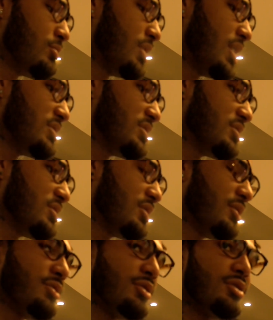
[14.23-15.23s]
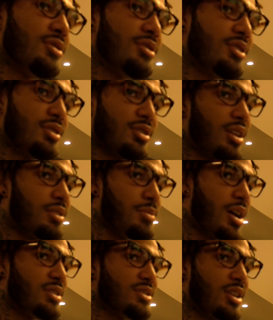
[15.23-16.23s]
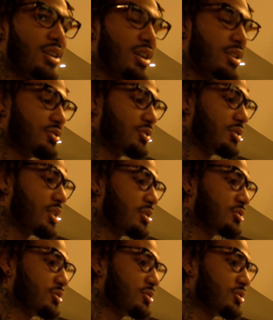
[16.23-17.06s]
And that's just a different, like, the mindset I took now.